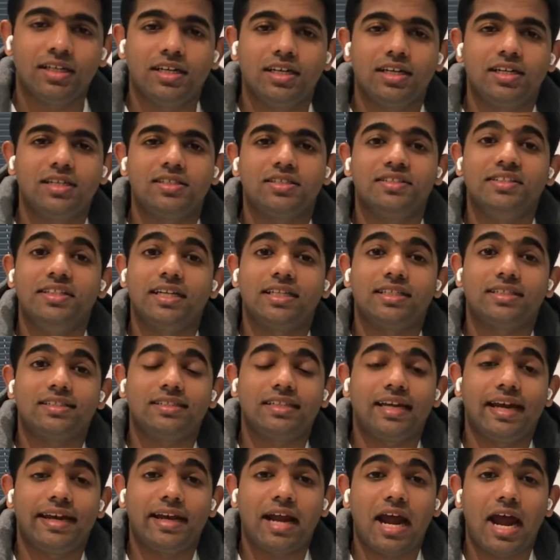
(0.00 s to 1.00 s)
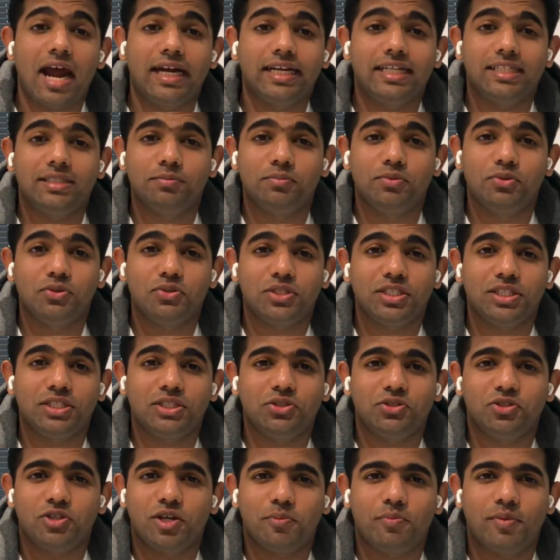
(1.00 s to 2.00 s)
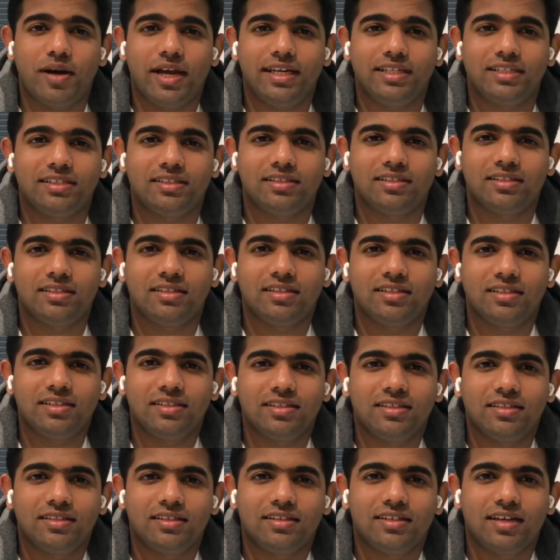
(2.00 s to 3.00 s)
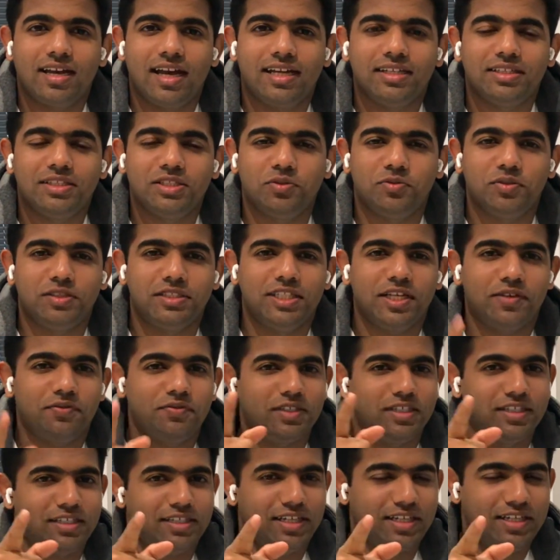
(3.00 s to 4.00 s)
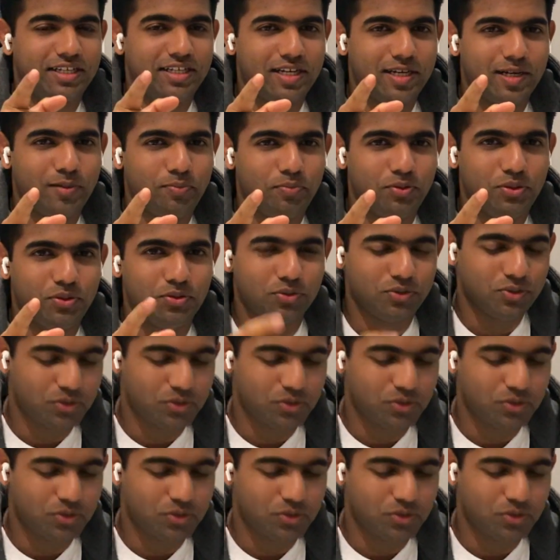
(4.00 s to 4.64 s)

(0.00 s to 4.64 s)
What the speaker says: It's just an added boosting to your mind and it will definitely help you.